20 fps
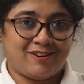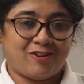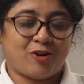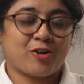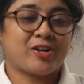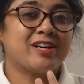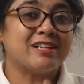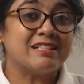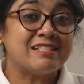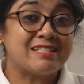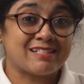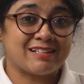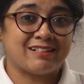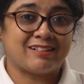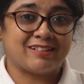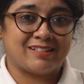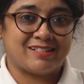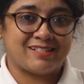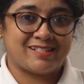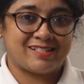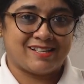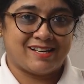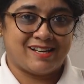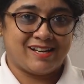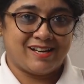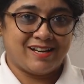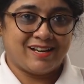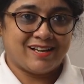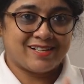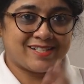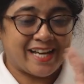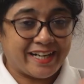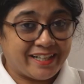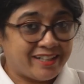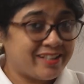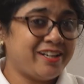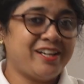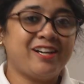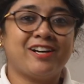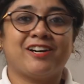or concerns
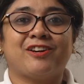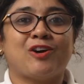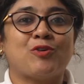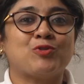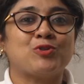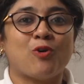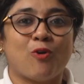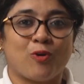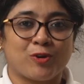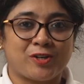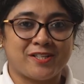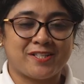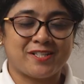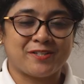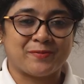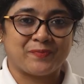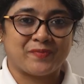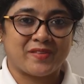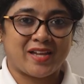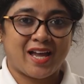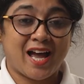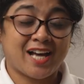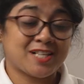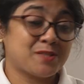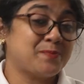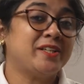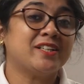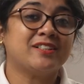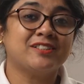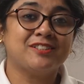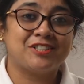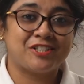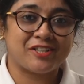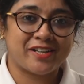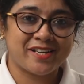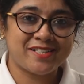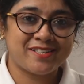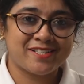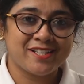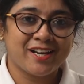centering around autism has been
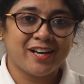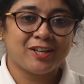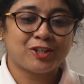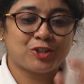addressed